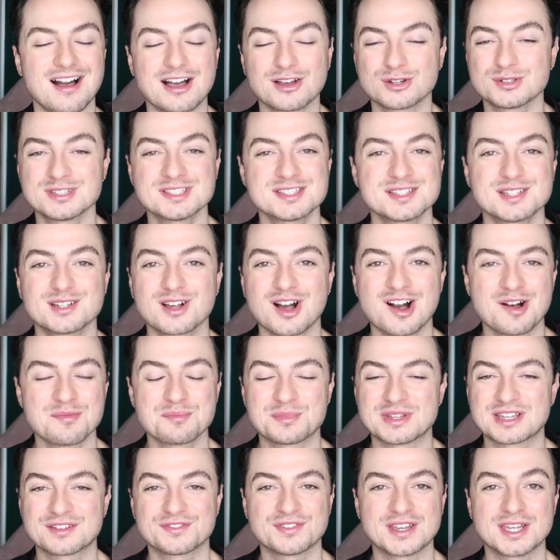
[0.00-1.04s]
I honestly
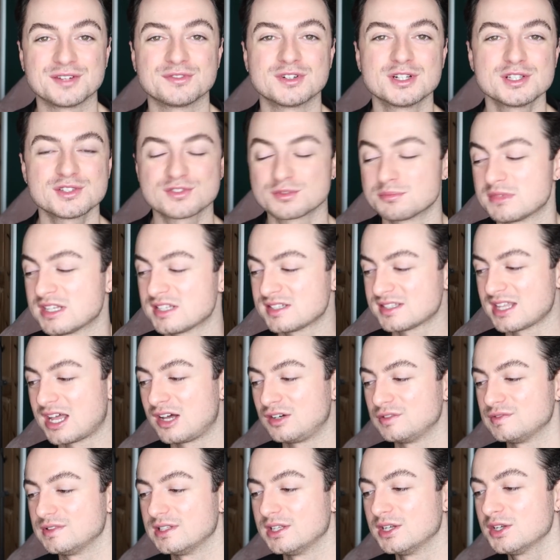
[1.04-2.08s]
can't pick favorites from this
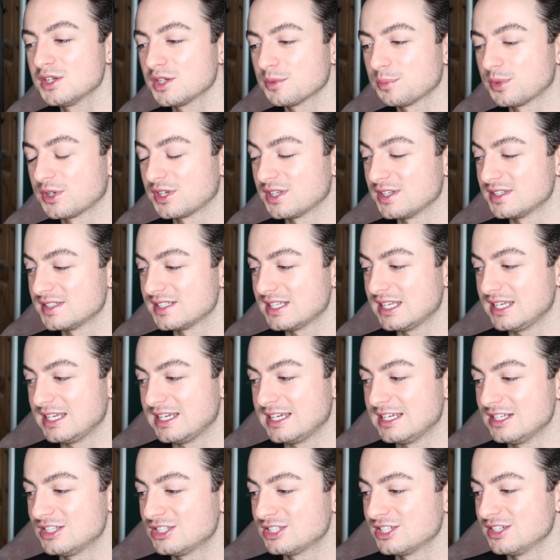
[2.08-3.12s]
set of look because
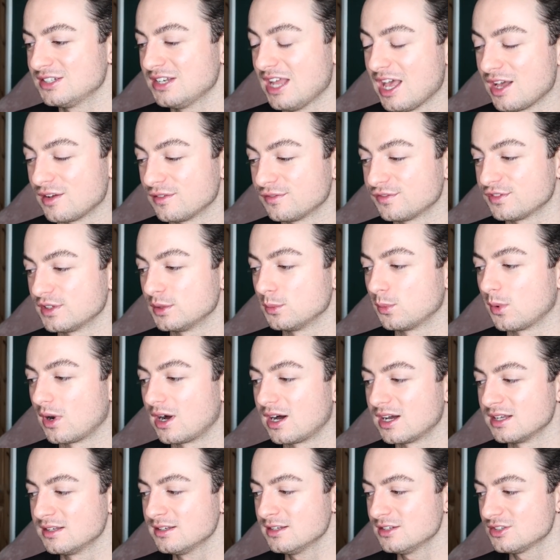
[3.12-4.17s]
each and every
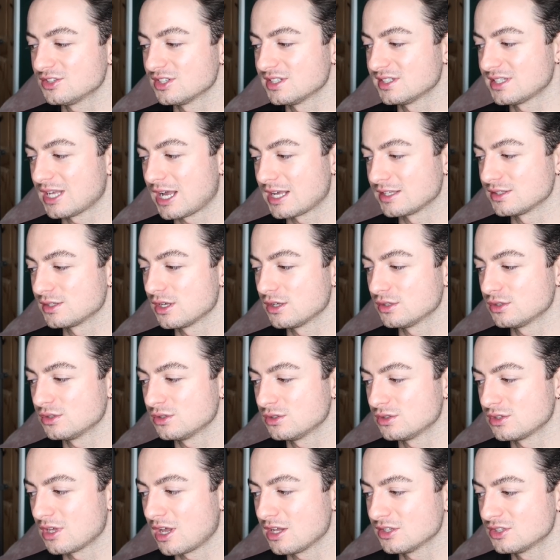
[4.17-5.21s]
one just has
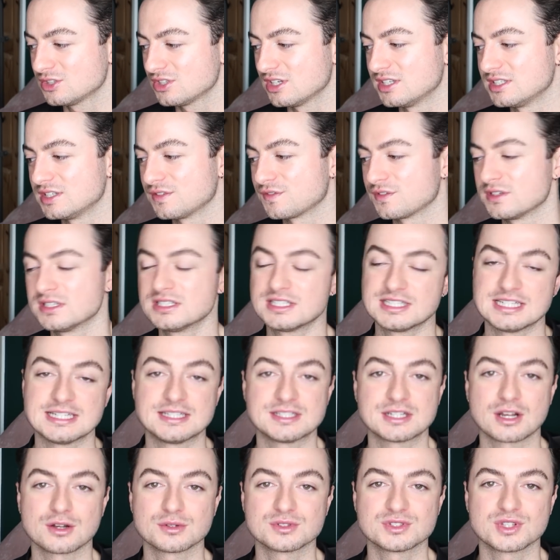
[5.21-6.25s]
such a different
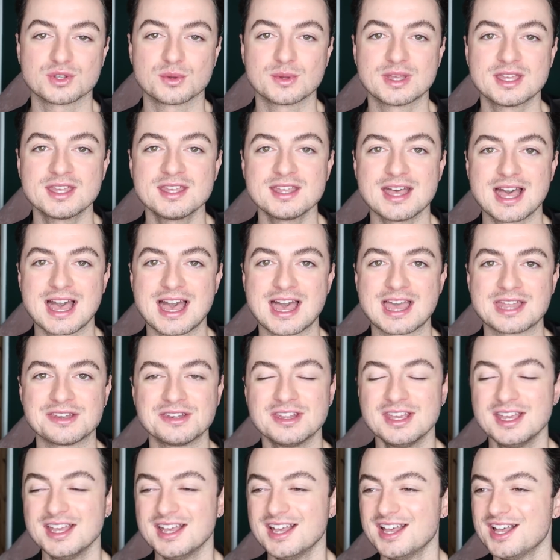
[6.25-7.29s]
detail to it.
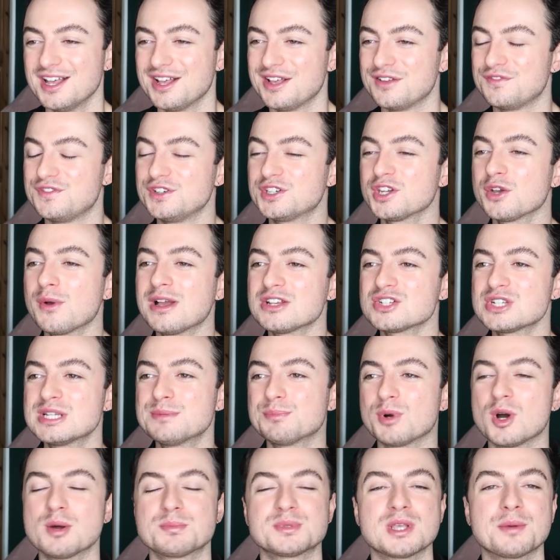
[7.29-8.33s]
And a video actually
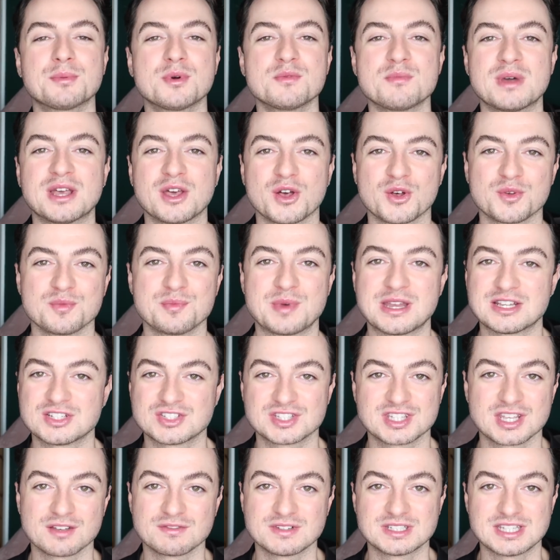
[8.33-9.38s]
popped up on my
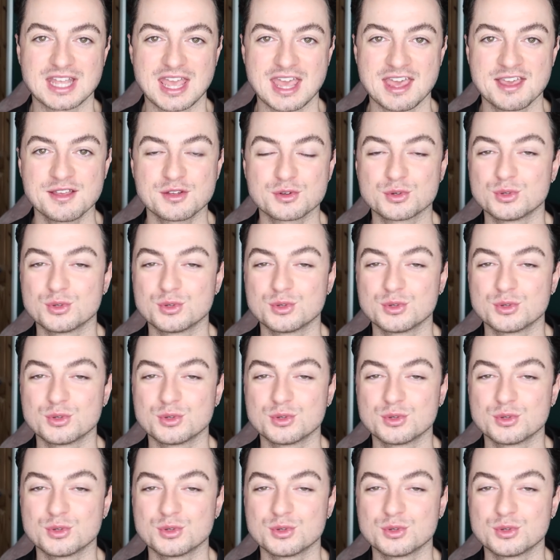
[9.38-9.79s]
homepage the other day